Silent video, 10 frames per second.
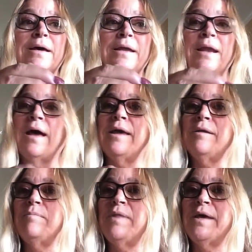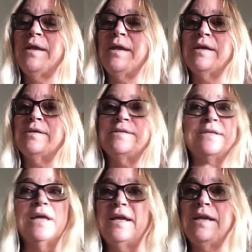an item that is
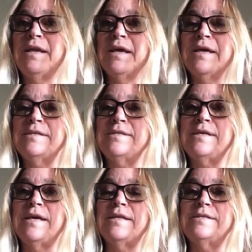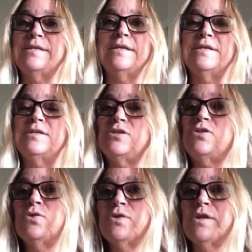99 cents and it's
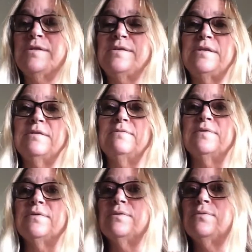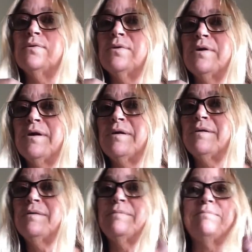sterling silver
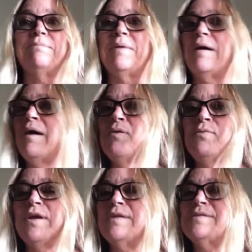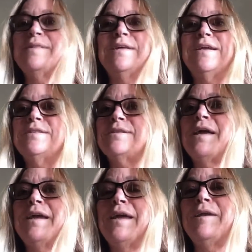or other things, and then it's
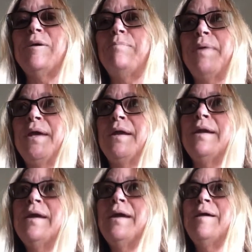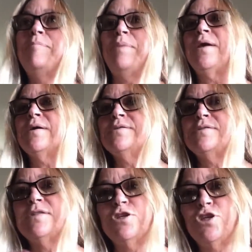going to end up being,
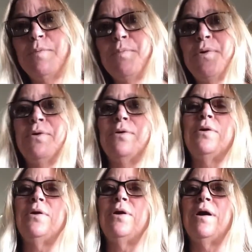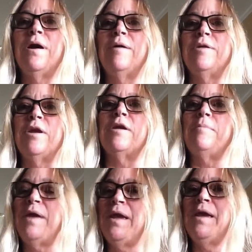because the shipper, you're going to
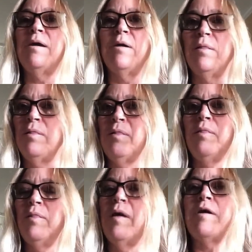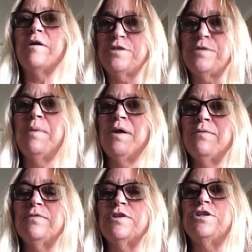pay a large
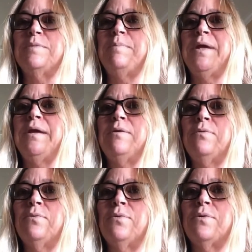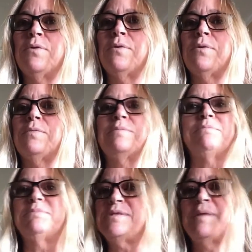amount for shipping or
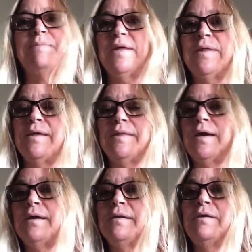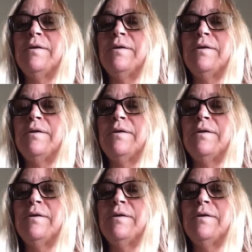something like that,